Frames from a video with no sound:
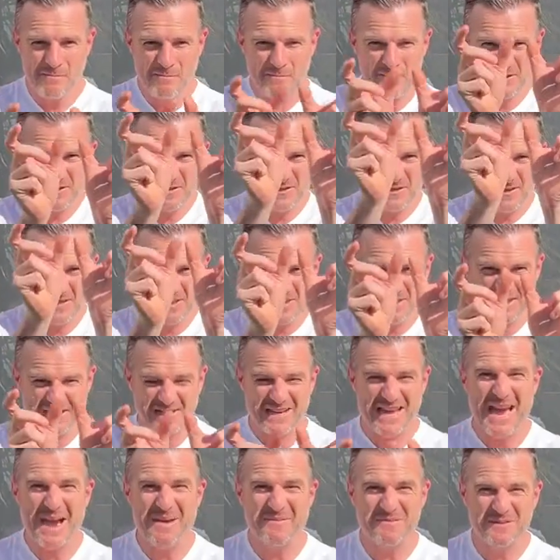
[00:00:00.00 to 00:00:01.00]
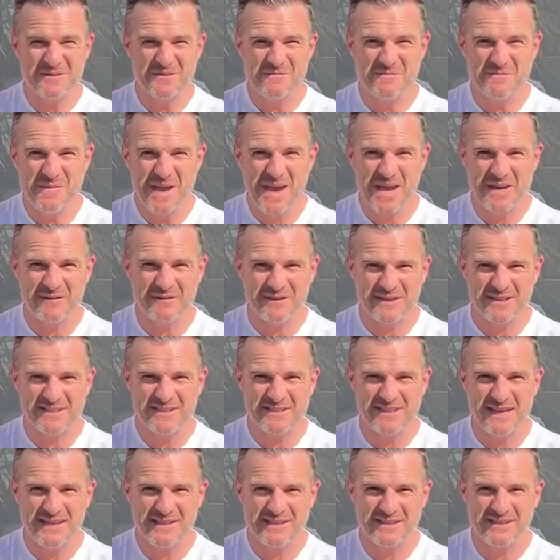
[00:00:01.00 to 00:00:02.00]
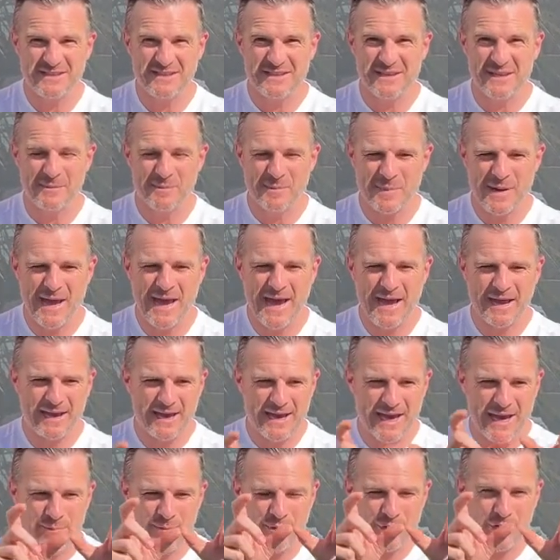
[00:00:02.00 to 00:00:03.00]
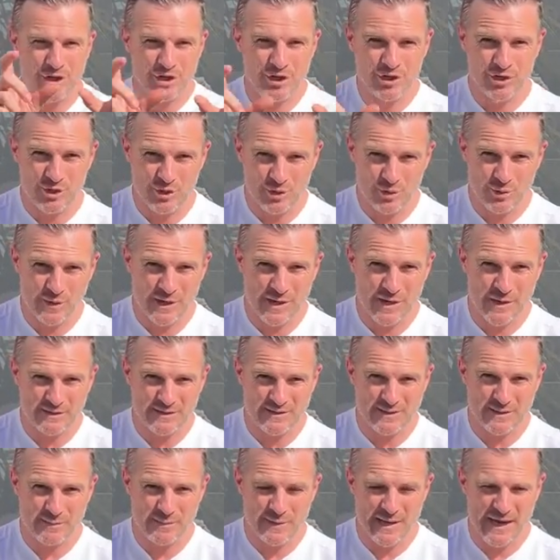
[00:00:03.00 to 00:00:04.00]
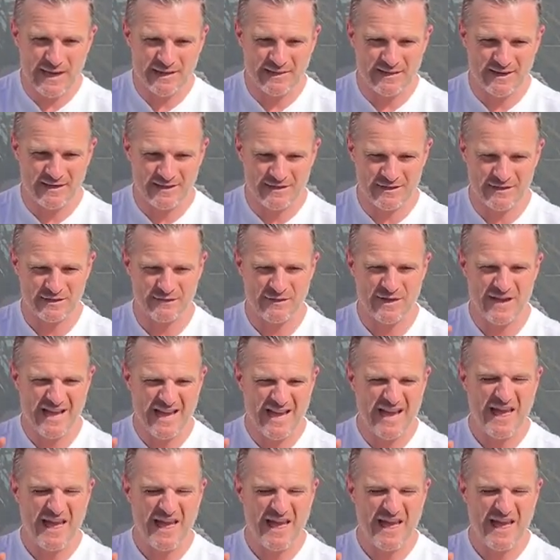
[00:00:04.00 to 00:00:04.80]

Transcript: sort of slabs of meat of extensors at the back and my QLs at the back that are sort of,